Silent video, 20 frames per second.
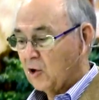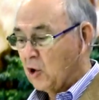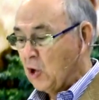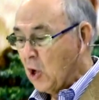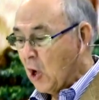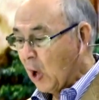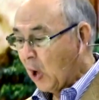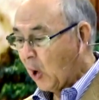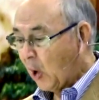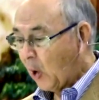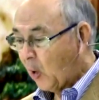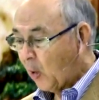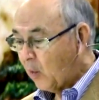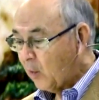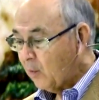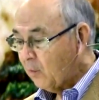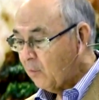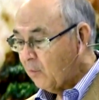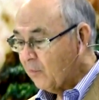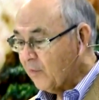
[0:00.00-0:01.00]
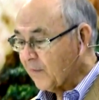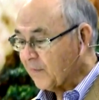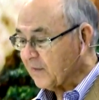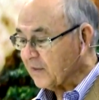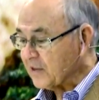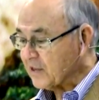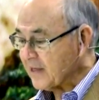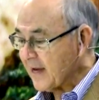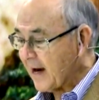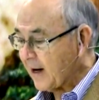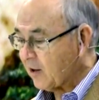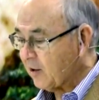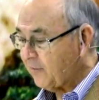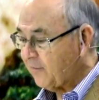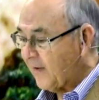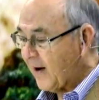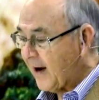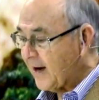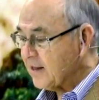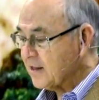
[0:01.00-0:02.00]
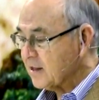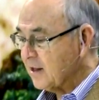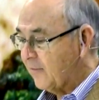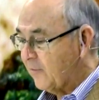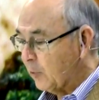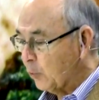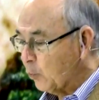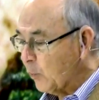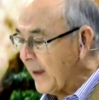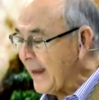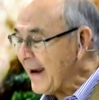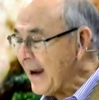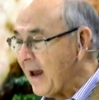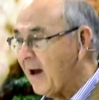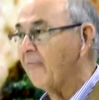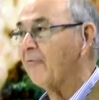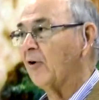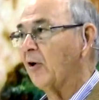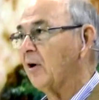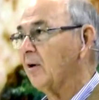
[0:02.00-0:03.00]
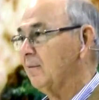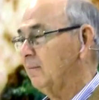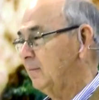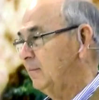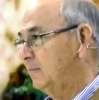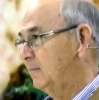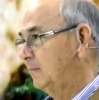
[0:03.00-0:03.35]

know that the sacrifice of a red heifer